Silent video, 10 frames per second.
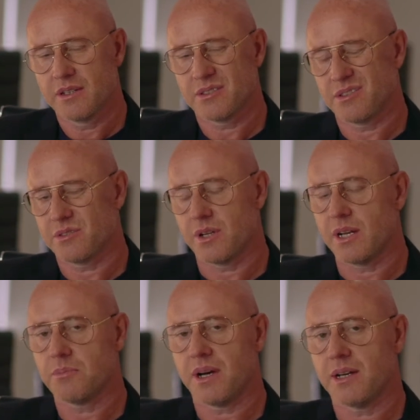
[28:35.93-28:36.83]
So it's
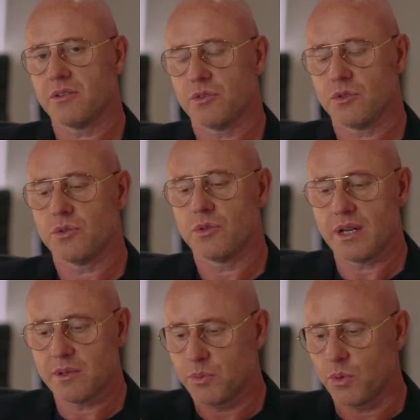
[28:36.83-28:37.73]
run by 2
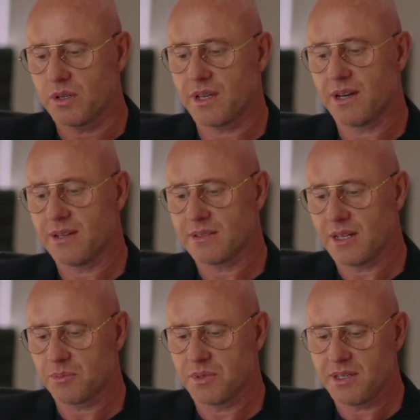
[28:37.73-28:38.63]
other bald guys
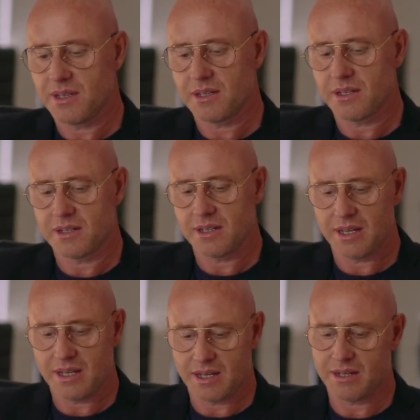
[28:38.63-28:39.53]
like me, and
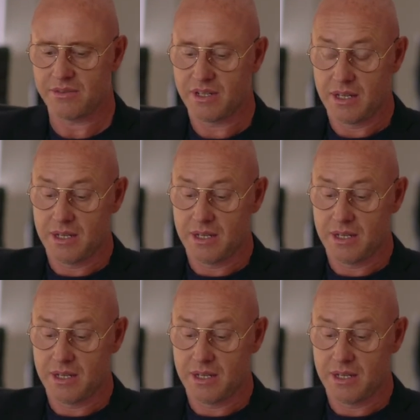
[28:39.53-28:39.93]
they have